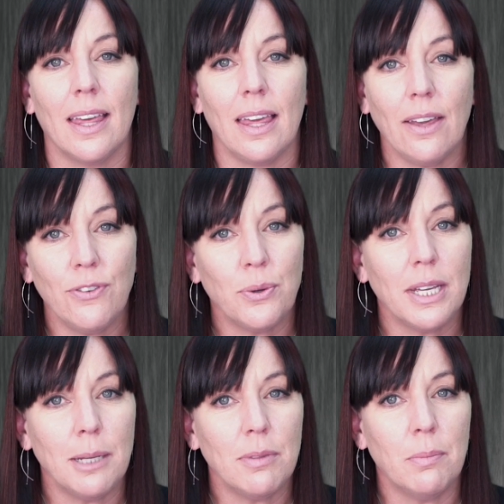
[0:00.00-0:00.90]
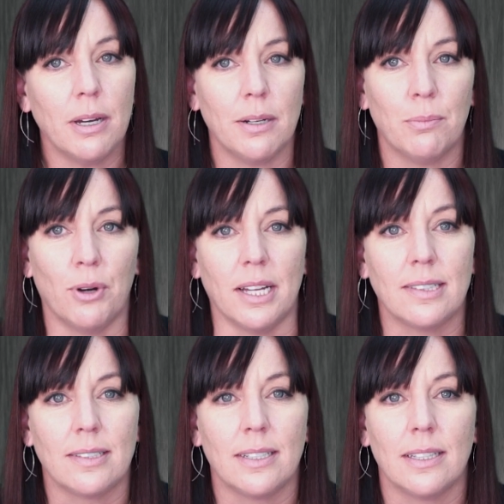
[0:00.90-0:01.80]
If you keep the button
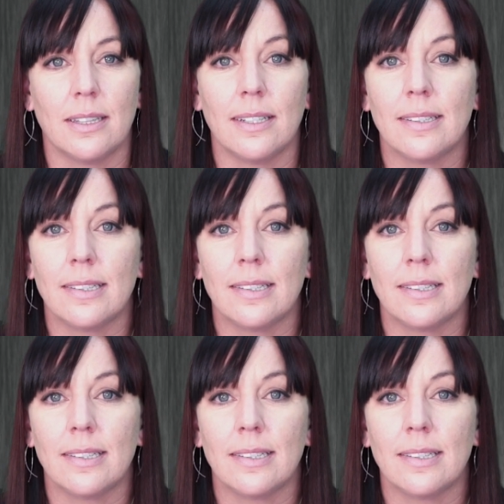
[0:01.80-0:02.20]
pressed, then